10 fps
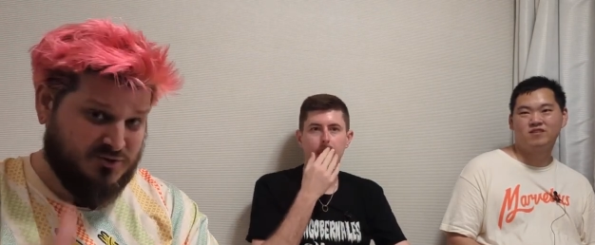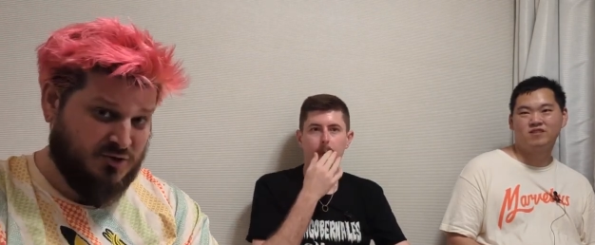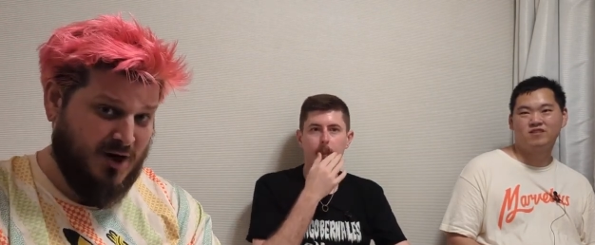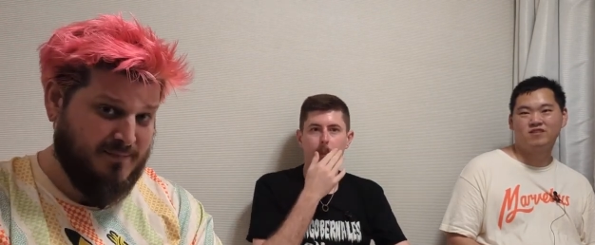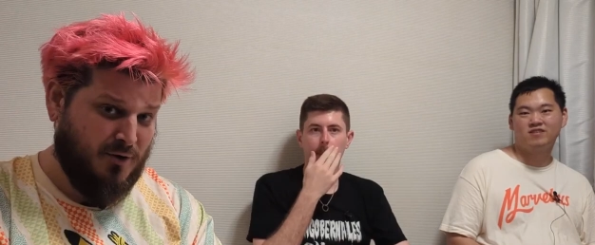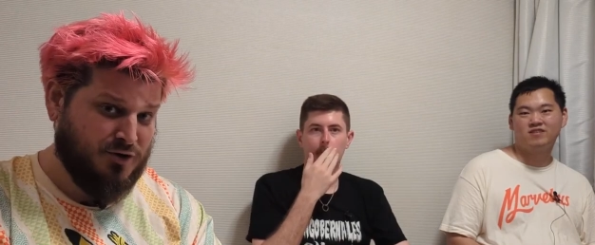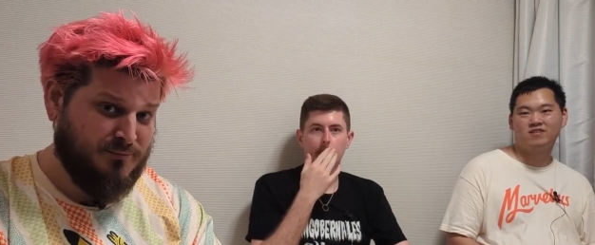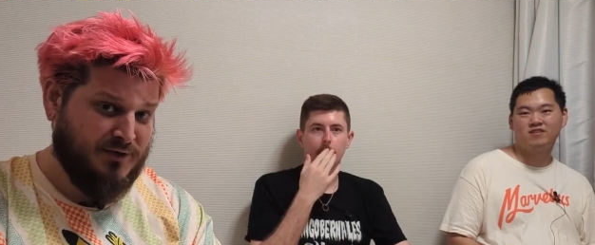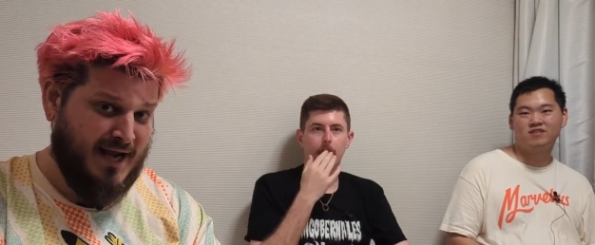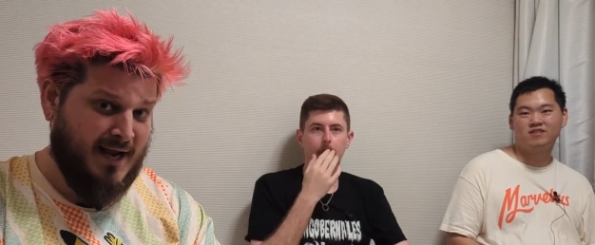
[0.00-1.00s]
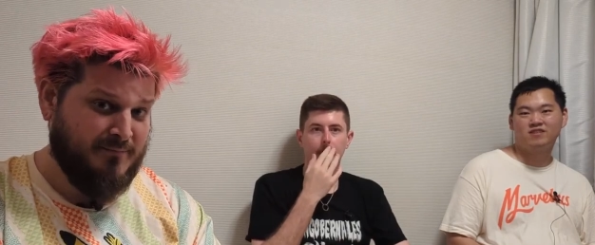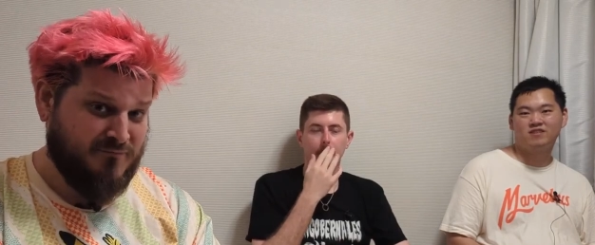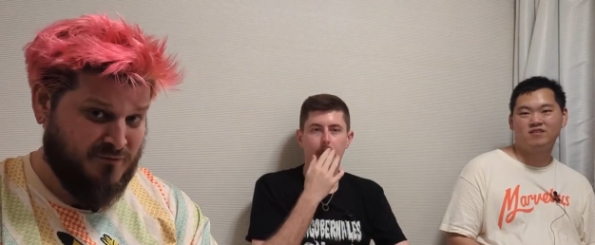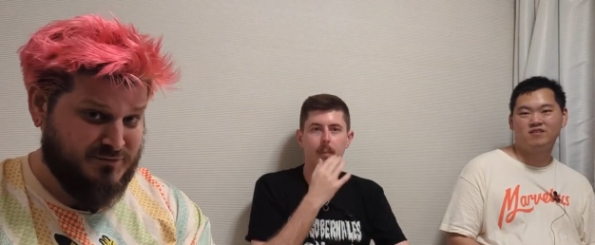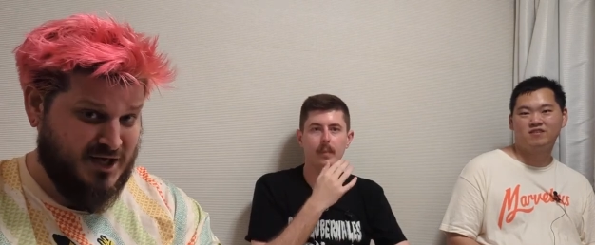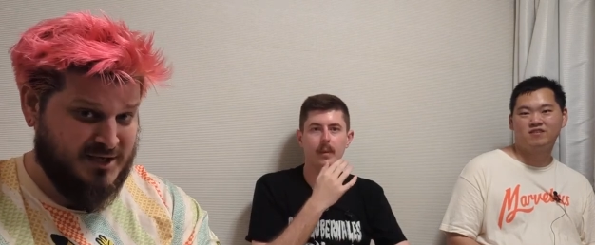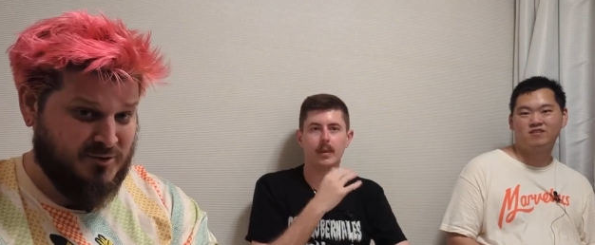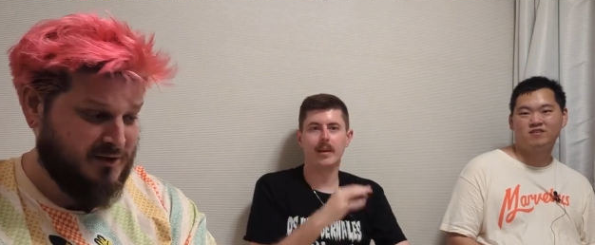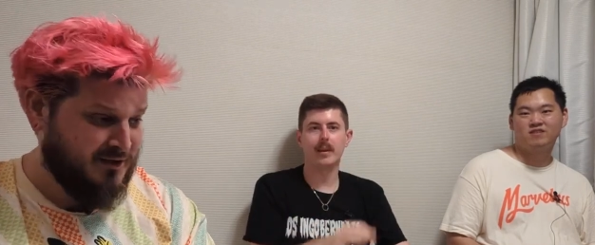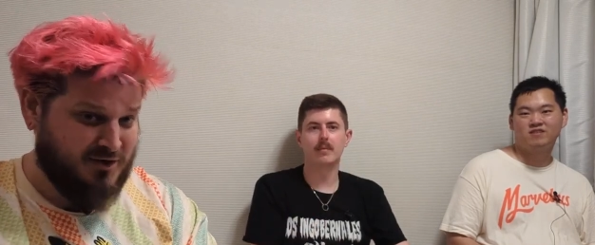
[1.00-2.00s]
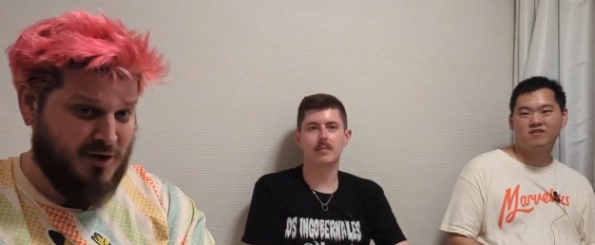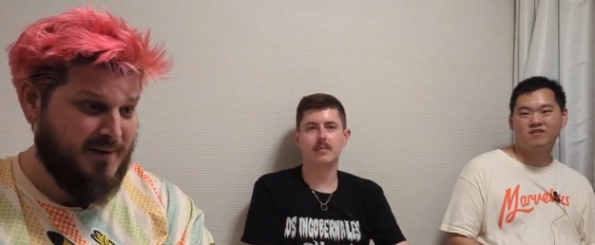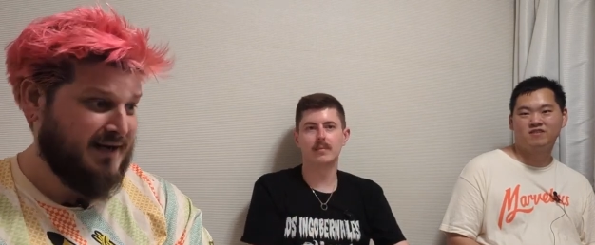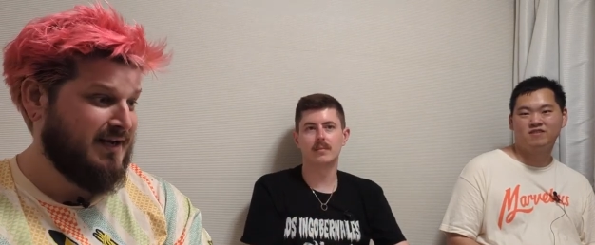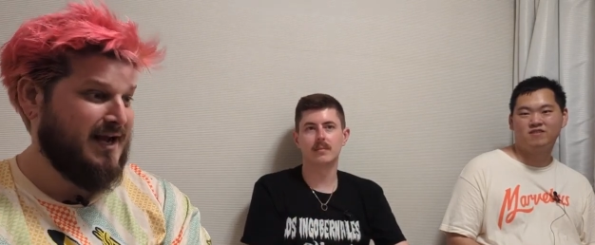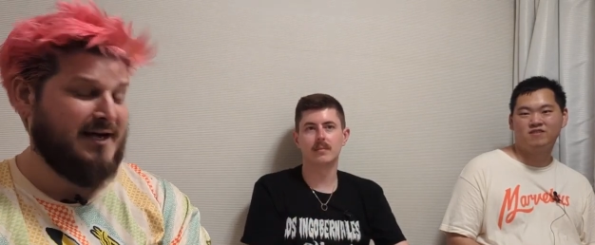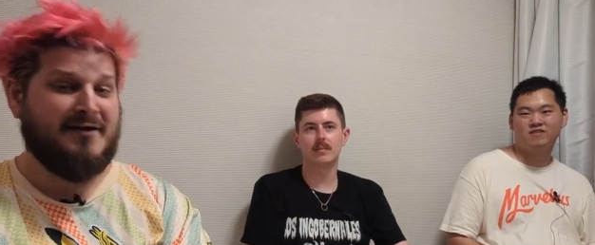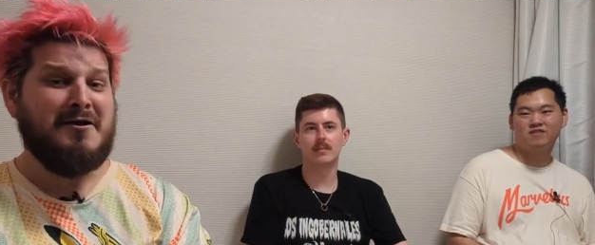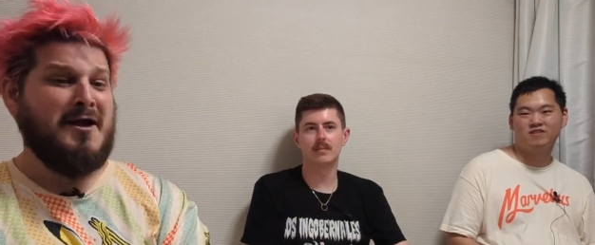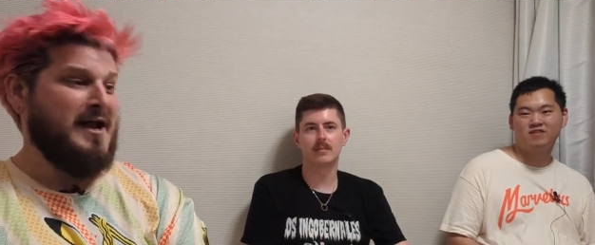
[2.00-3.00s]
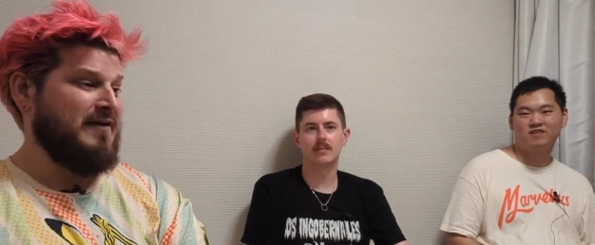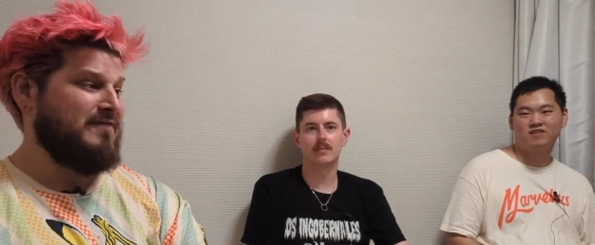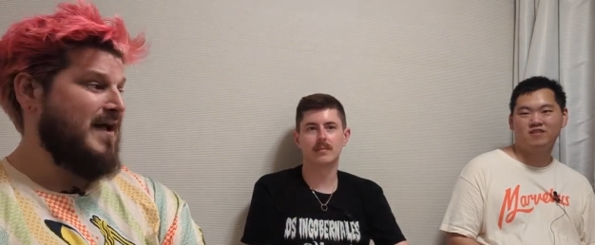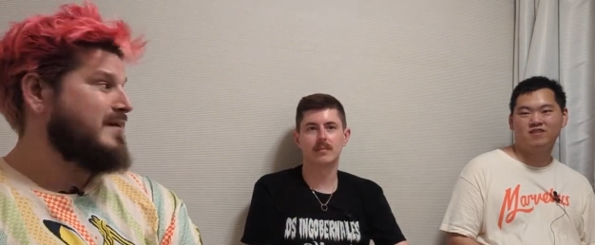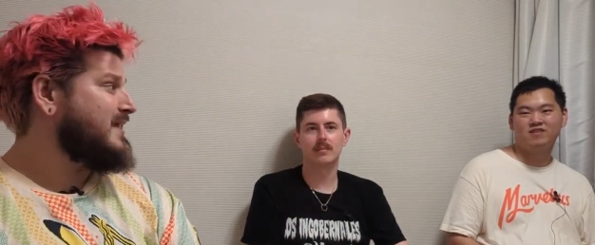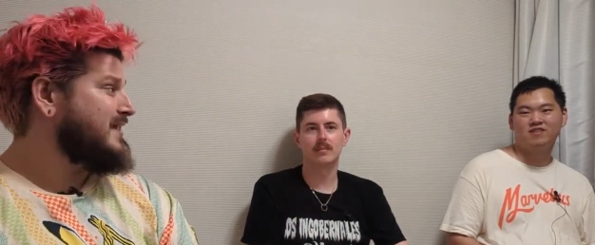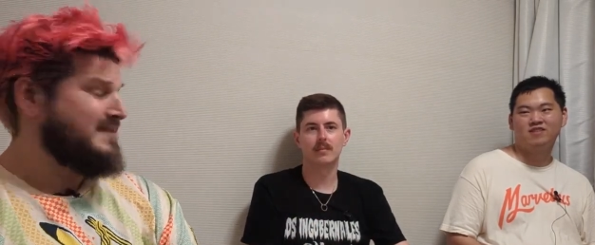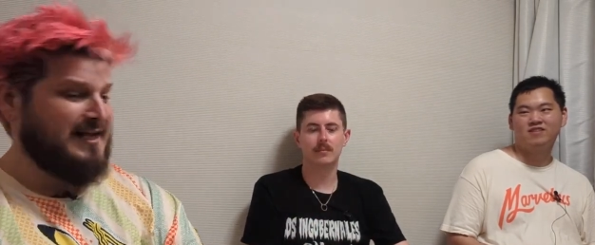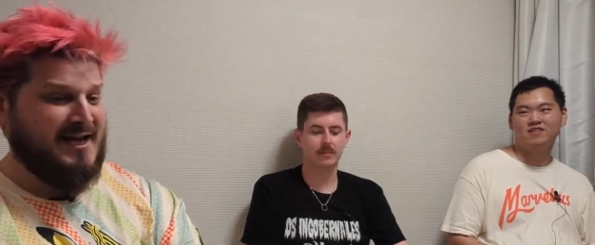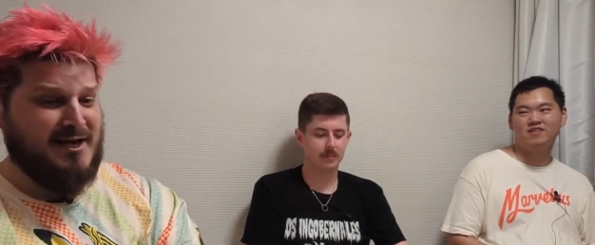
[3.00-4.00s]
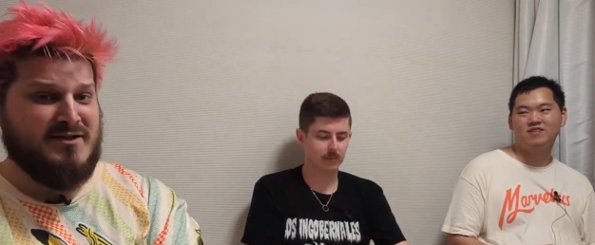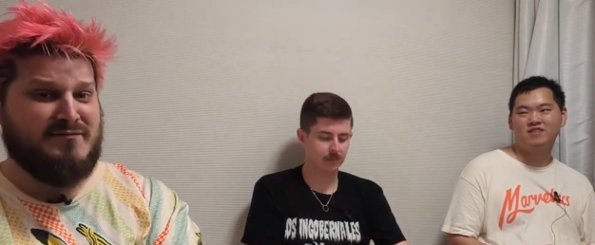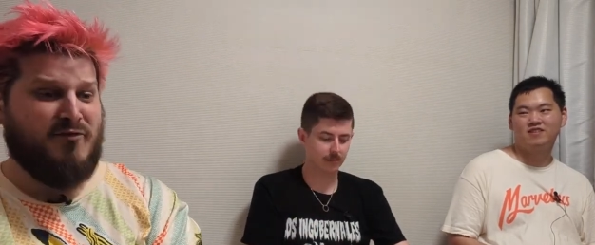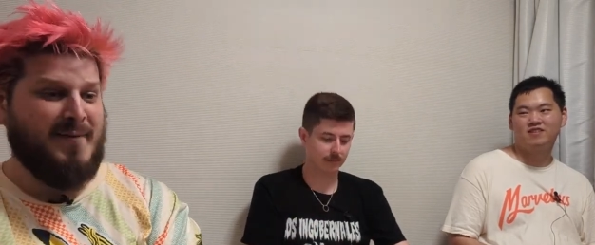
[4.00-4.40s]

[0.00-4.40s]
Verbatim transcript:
Speaker 1: It was a great Pokemon game from January. Yeah. Go back and get it. If they're sitting here in this